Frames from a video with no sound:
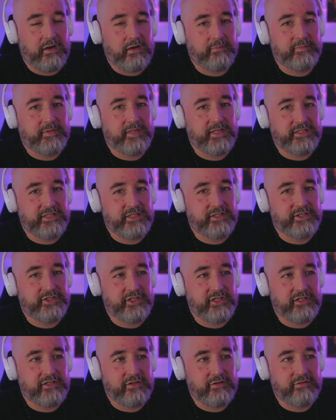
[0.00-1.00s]
I'm guessing
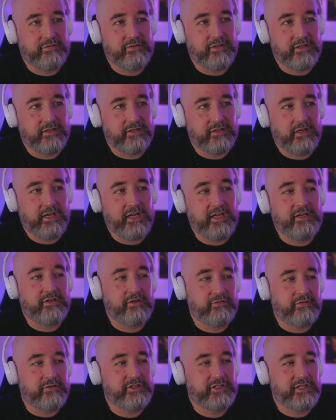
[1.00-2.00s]
she knew that he
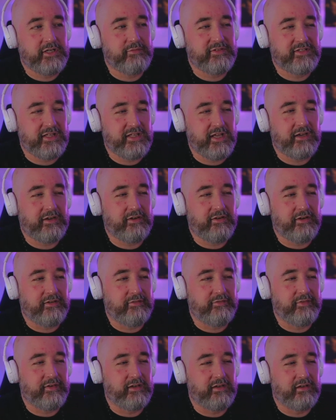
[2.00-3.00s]
knew that she was there, kind
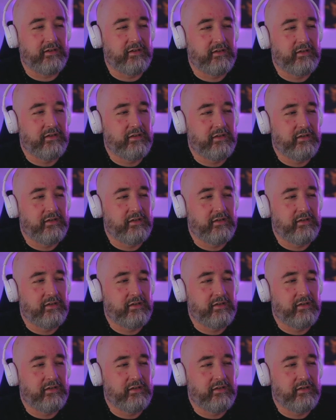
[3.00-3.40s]
of thing.